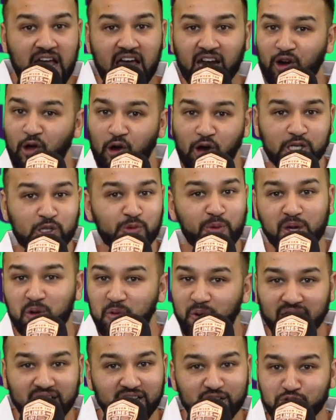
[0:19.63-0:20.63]
Last week
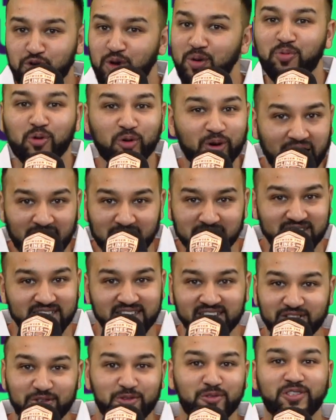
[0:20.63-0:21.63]
we had a triple
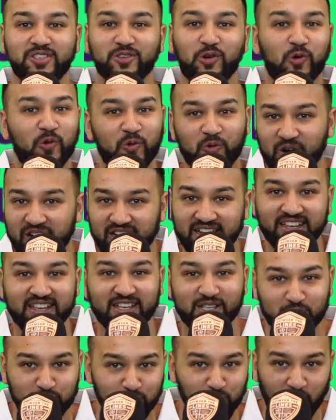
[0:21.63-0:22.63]
captain used already
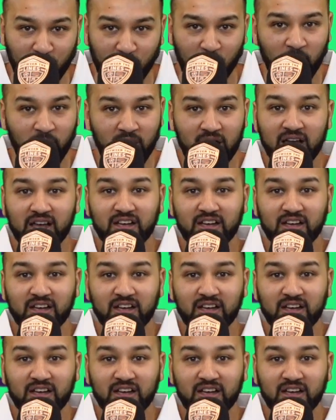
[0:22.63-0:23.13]
as well.